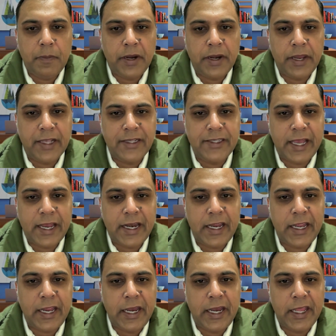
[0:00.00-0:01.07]
but
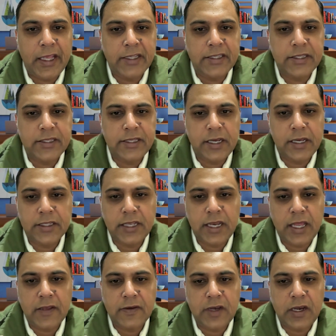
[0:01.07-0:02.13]
exactly, it is a
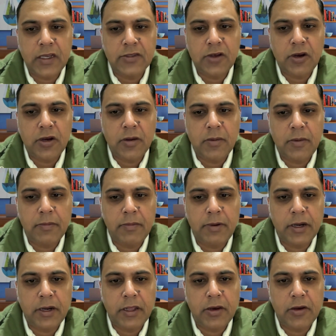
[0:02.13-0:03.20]
lifestyle disorder.
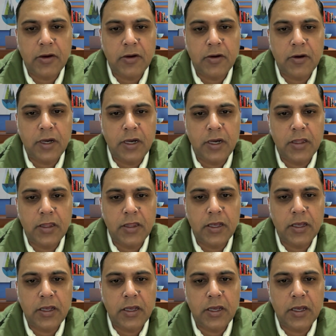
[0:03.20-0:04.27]
But
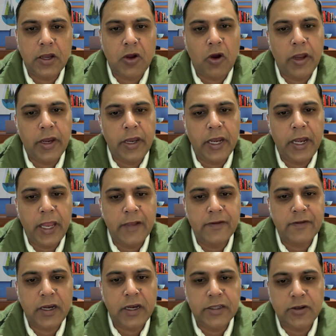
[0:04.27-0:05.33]
coining
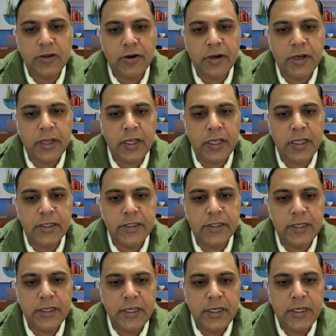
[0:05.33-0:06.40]
lifestyle disorder
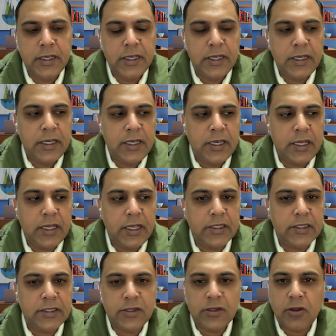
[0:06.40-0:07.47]
is
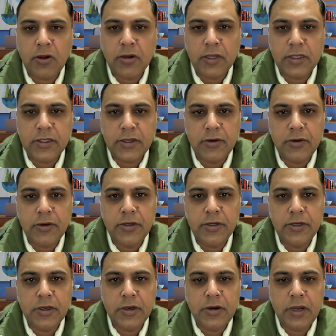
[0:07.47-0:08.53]
not the
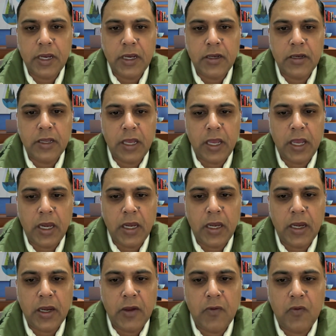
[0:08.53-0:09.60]
solution, right?
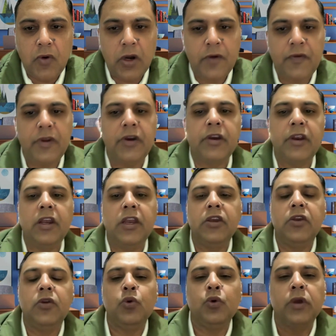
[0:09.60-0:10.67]
And what we really
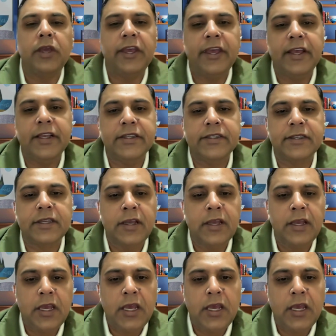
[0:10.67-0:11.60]
do is